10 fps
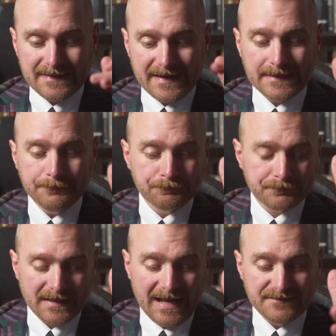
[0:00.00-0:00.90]
they
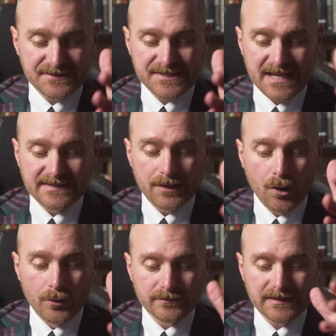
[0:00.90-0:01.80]
have said that
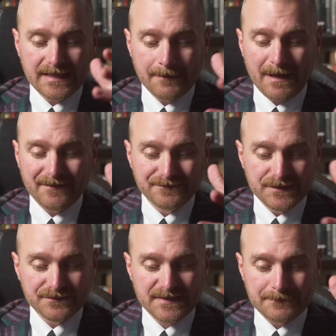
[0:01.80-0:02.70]
only about
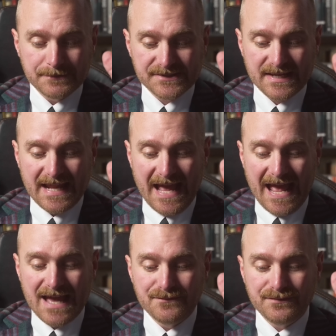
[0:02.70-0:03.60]
15%
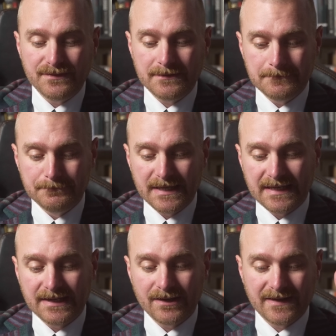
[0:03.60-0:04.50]
have
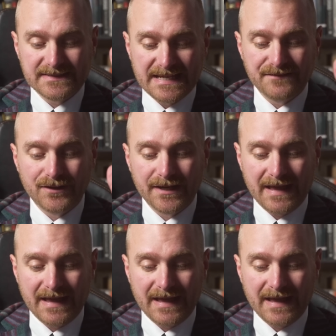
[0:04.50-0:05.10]
been identified,